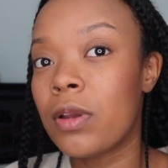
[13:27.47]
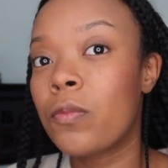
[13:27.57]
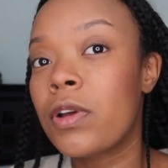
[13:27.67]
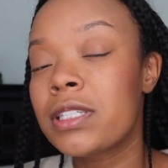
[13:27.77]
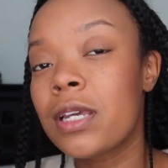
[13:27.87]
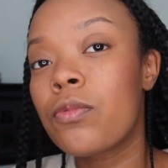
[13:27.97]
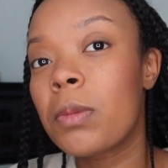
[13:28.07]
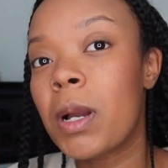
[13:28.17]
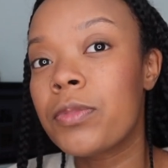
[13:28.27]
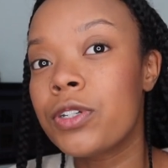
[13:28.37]
And once they
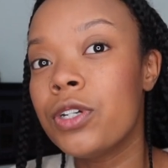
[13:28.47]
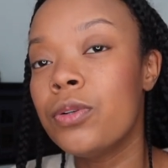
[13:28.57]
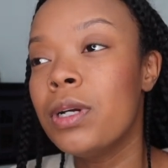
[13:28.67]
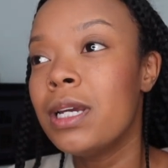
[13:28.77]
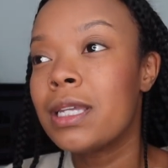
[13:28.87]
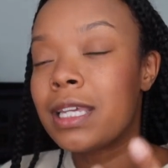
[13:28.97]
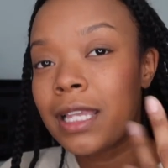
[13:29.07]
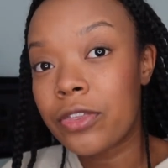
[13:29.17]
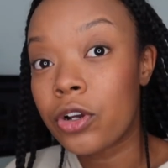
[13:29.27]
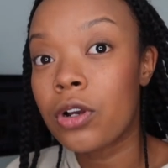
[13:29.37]
warm up to you, they
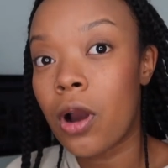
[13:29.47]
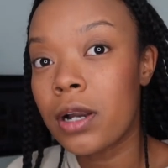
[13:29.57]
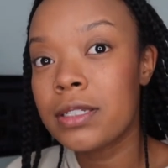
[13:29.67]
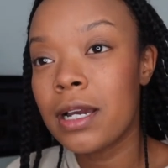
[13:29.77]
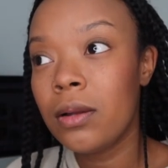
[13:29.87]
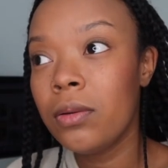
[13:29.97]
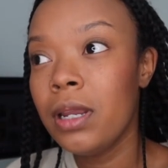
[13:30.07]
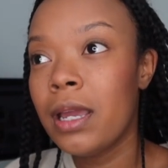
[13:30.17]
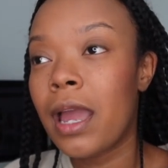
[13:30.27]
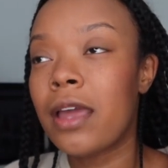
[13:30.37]
let their guard down